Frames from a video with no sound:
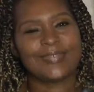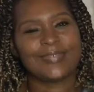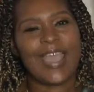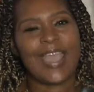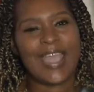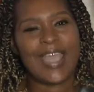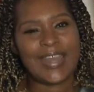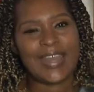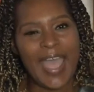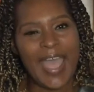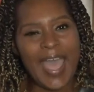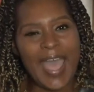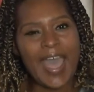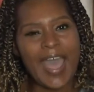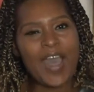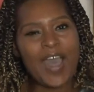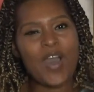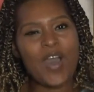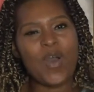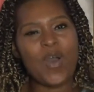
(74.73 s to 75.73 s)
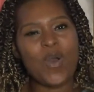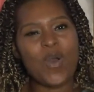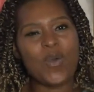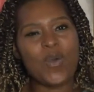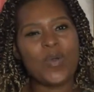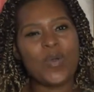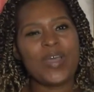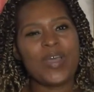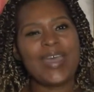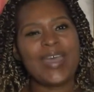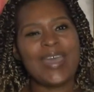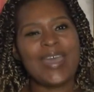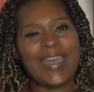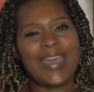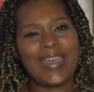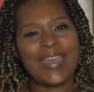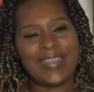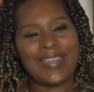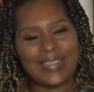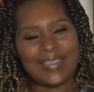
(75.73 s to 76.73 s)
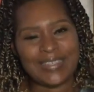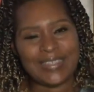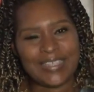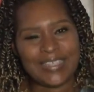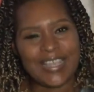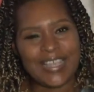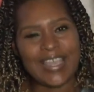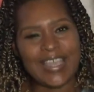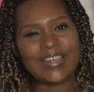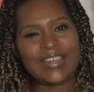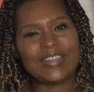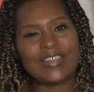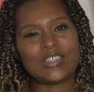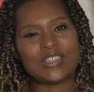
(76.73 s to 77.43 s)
and how did